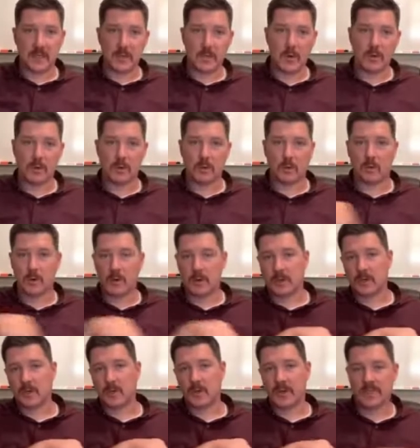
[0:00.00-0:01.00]
a motor
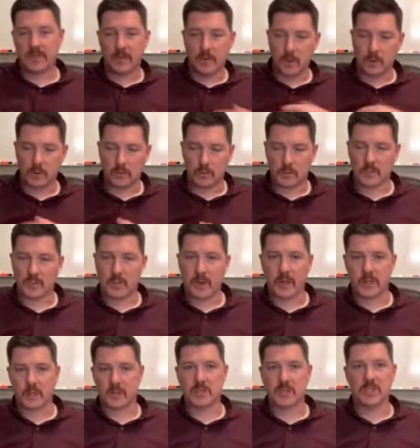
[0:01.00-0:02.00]
neuron and creates a motor
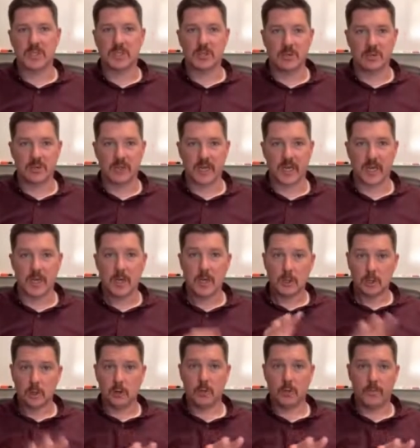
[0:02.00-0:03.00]
response, which is usually
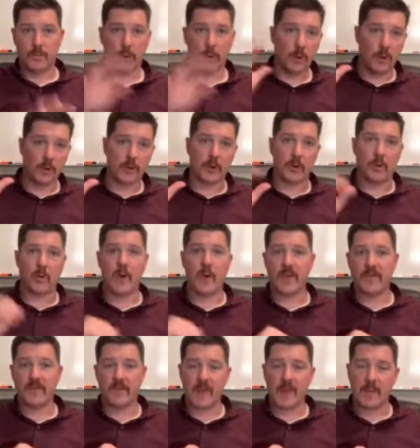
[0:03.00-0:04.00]
to pull your
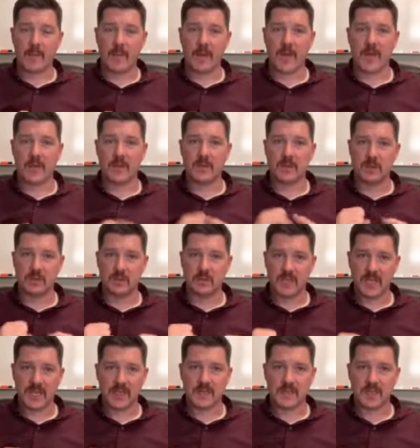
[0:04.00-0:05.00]
way from that pain, to
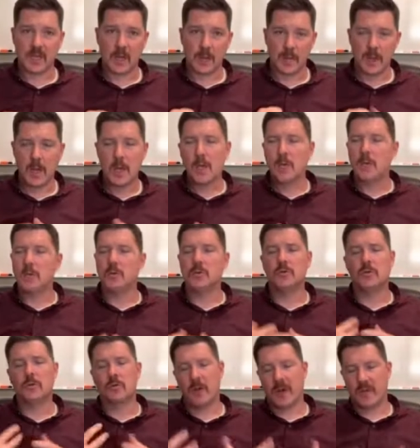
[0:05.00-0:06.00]
tense up,
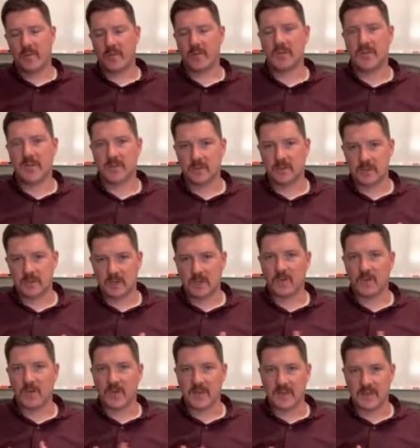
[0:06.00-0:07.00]
to try and protect
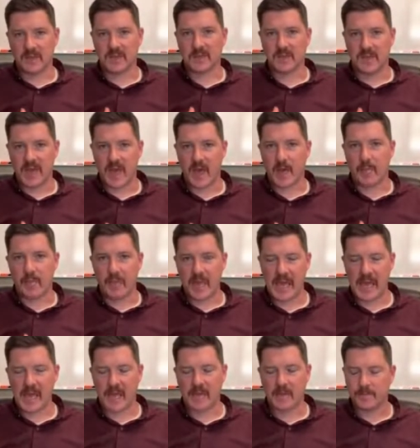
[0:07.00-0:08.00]
yourself against that
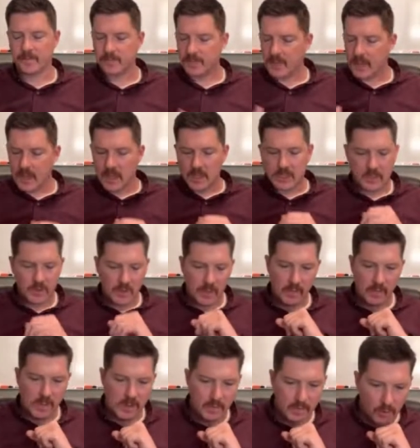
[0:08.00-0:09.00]
pain. So
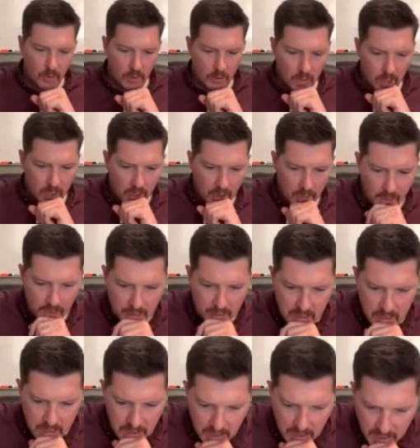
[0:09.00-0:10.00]
let me pull up
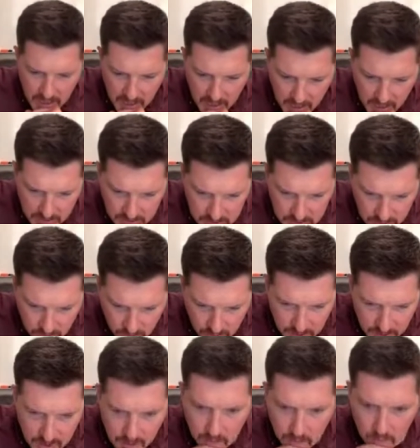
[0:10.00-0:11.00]
a
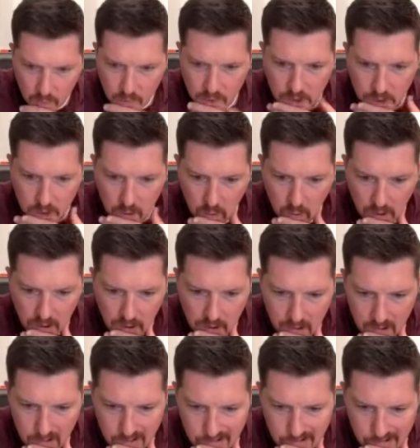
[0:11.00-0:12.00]
screen here really quick.